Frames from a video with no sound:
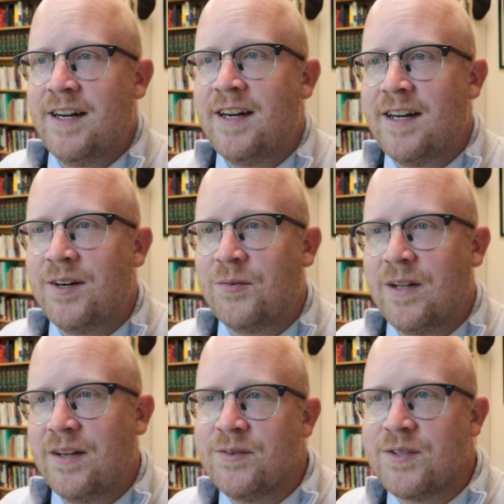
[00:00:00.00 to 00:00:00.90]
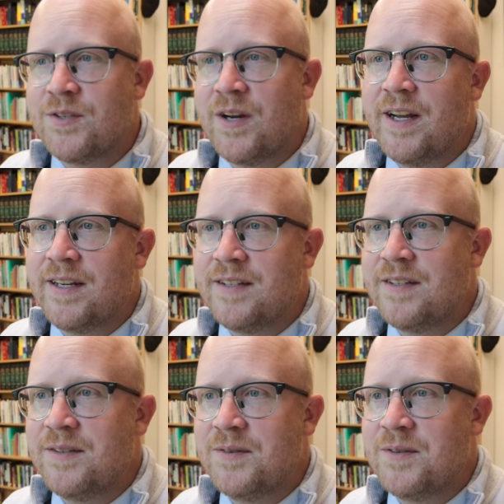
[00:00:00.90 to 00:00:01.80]
uh, while I was trying
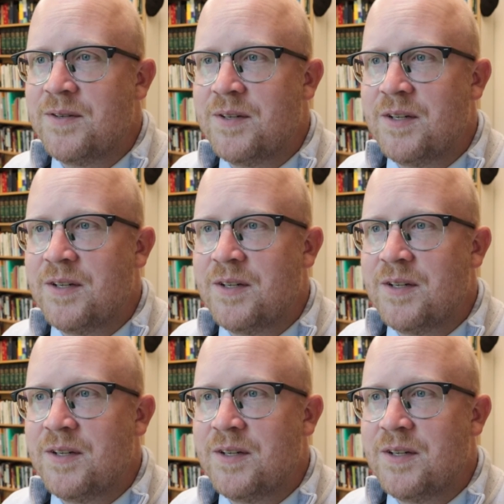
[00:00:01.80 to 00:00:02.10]
to